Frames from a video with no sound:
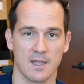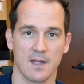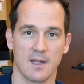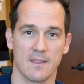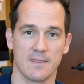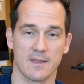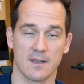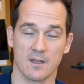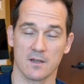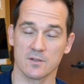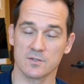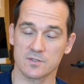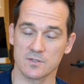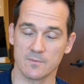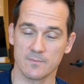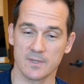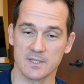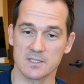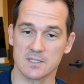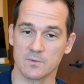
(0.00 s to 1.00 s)
And that also
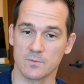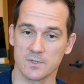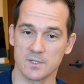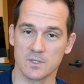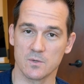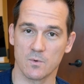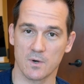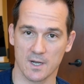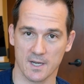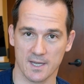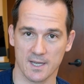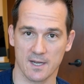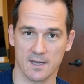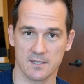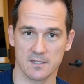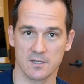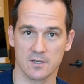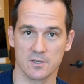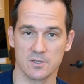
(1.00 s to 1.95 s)
means that when you walk out of here,